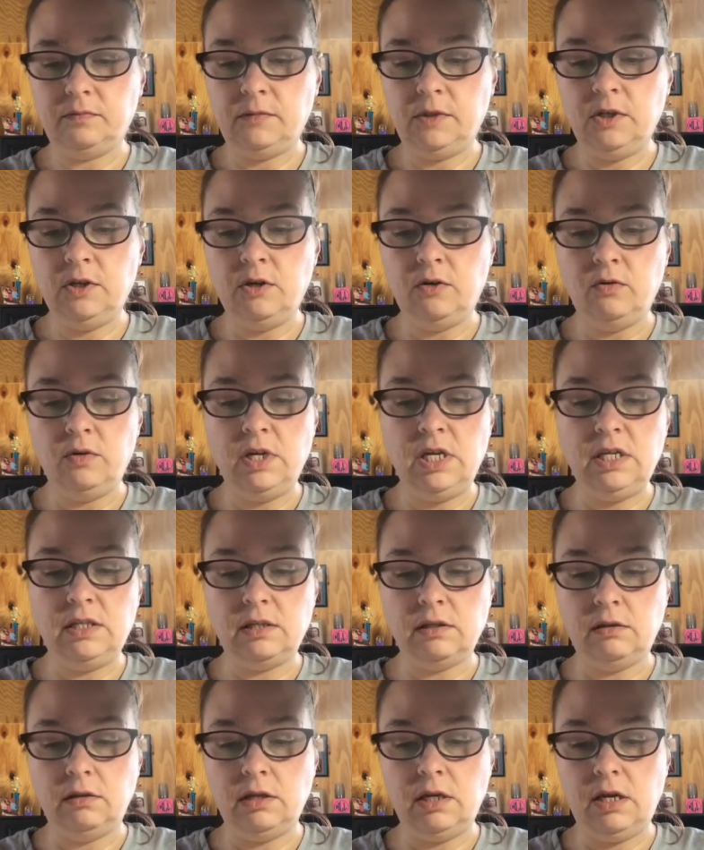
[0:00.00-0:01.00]
You don't need
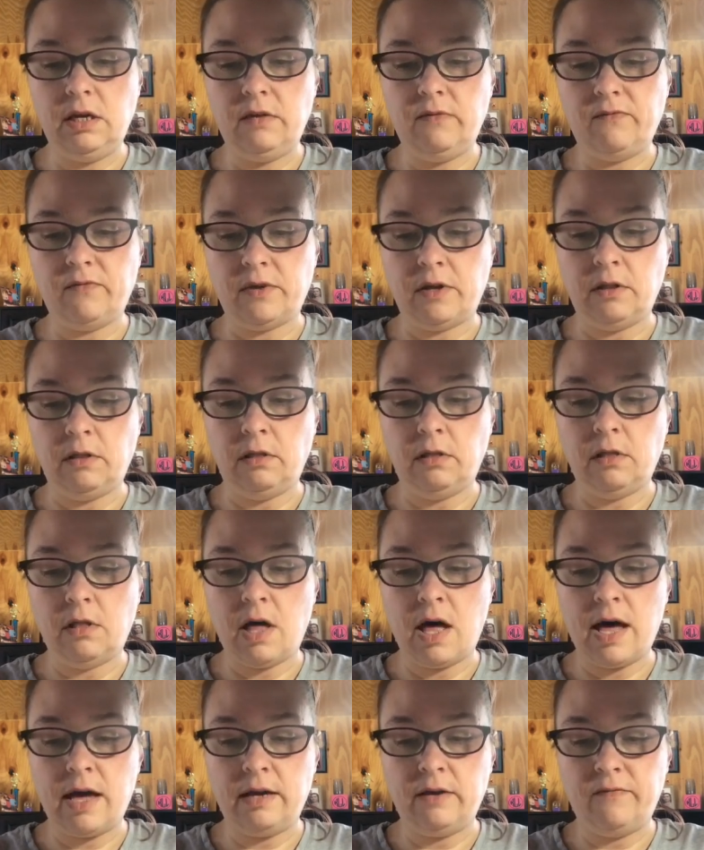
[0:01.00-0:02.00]
to leave a
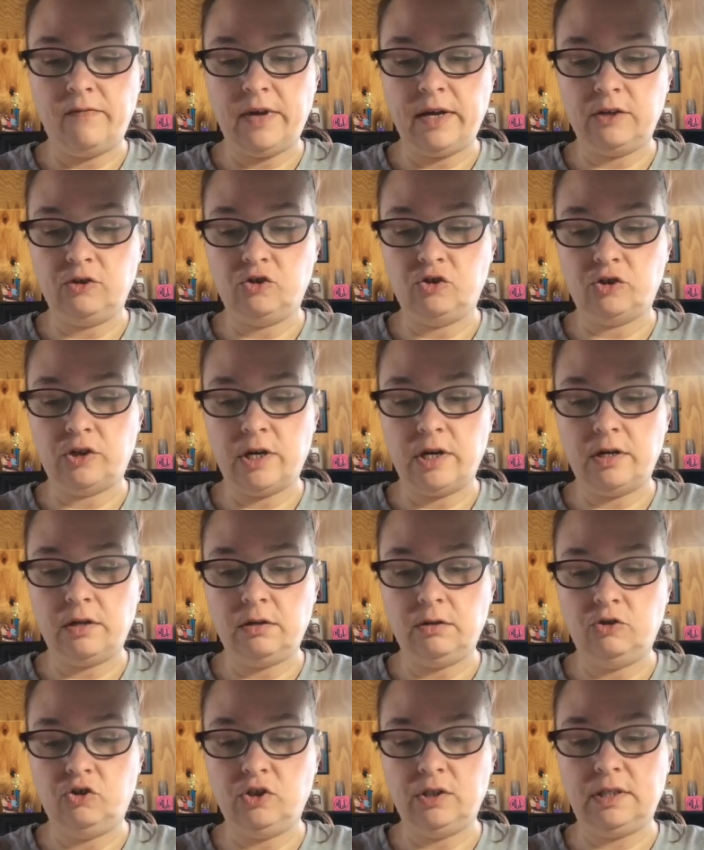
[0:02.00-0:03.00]
lot of
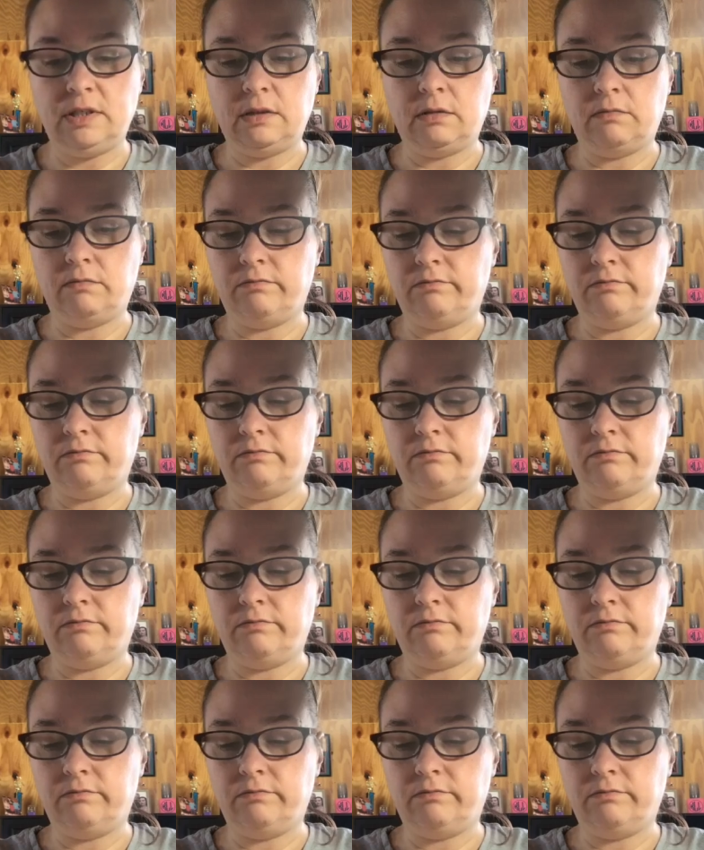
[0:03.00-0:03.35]
extra, just